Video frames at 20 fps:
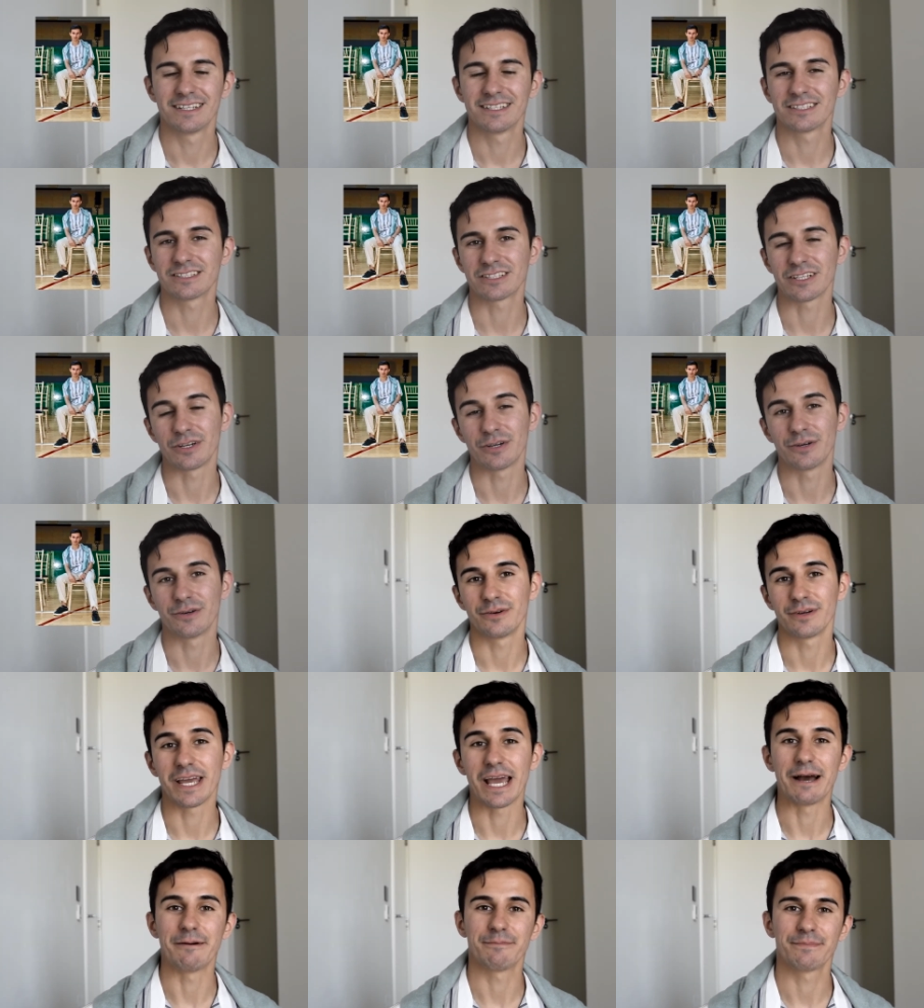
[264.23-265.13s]
So
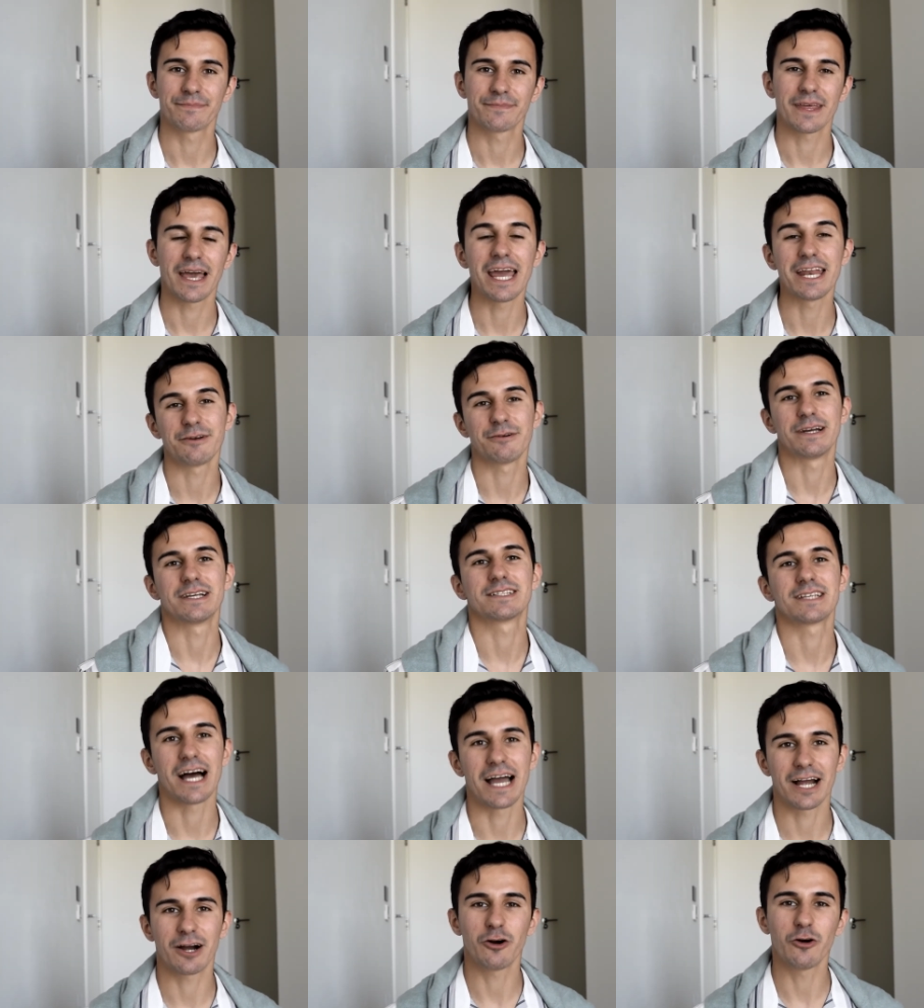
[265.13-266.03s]
yeah. Anyways,
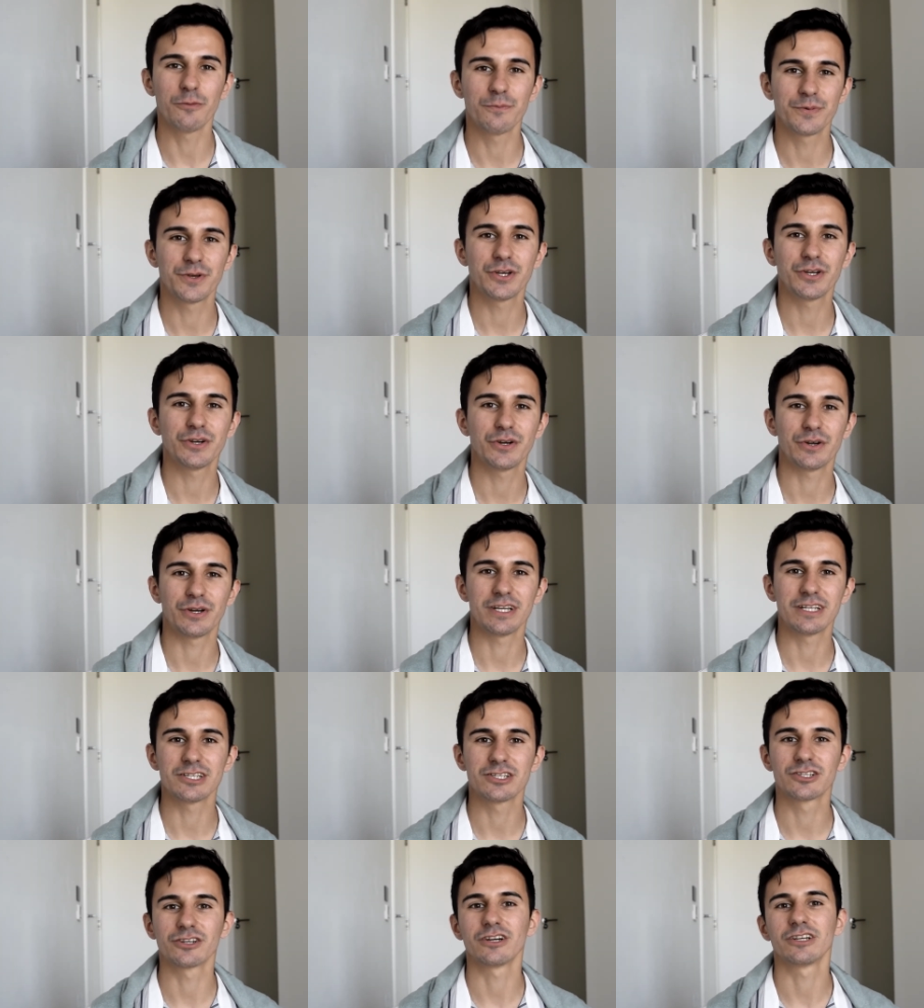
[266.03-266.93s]
I hope you
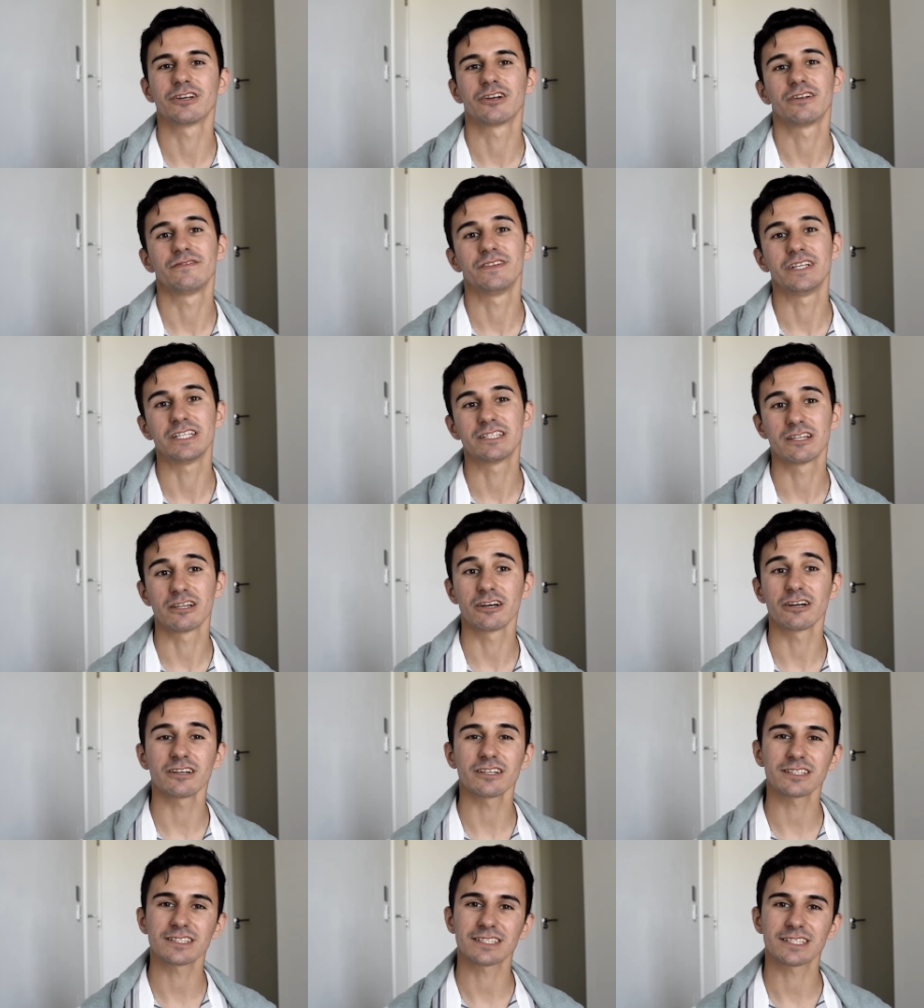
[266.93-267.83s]
enjoyed all of these
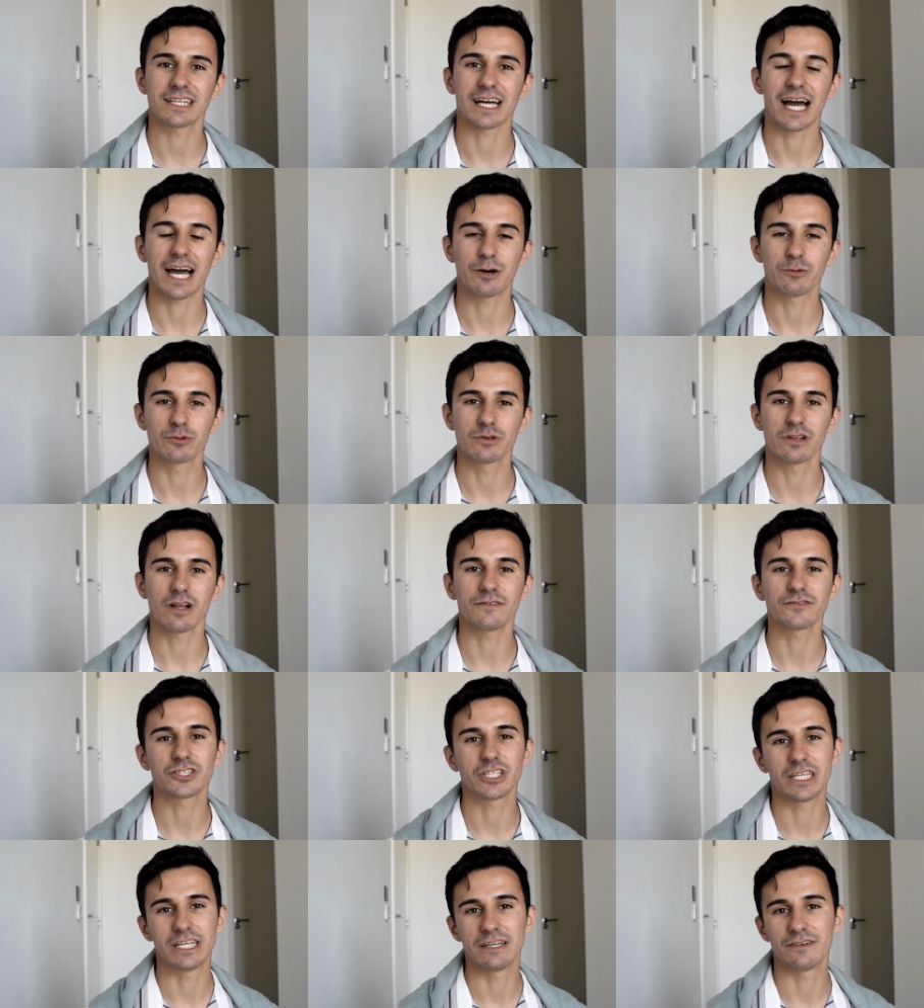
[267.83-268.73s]
looks. I would
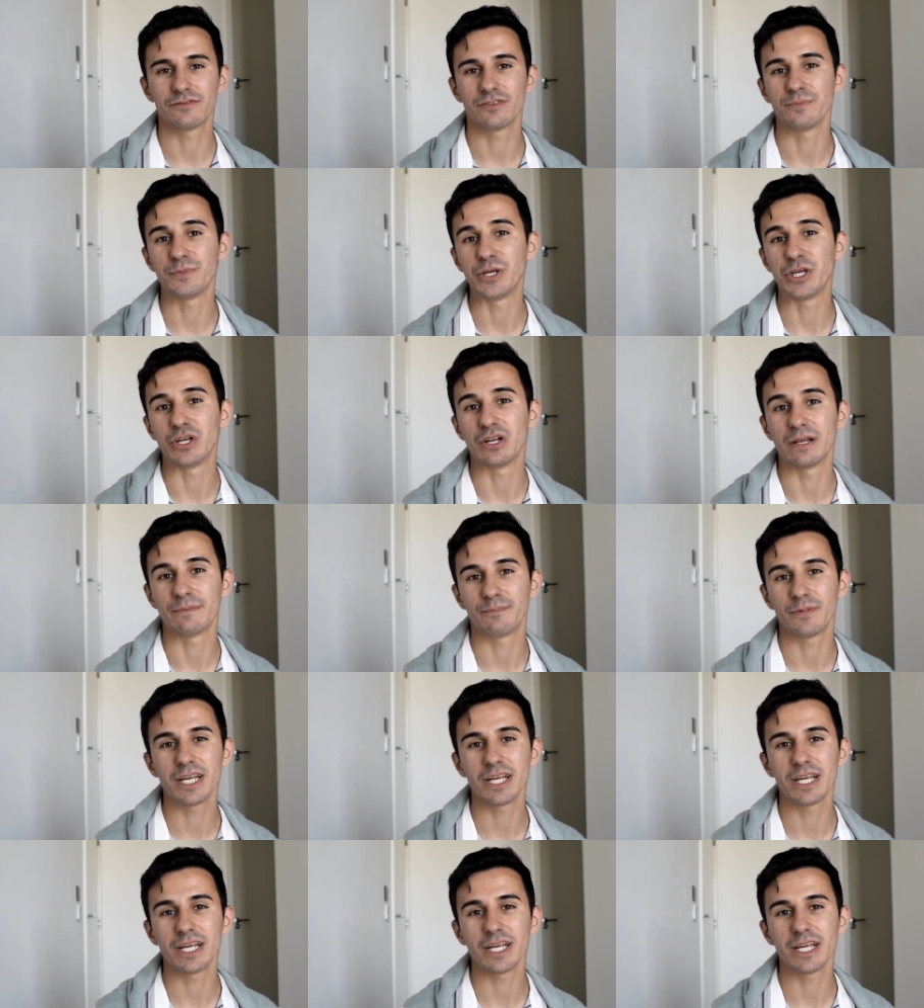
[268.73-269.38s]
love to hear from you.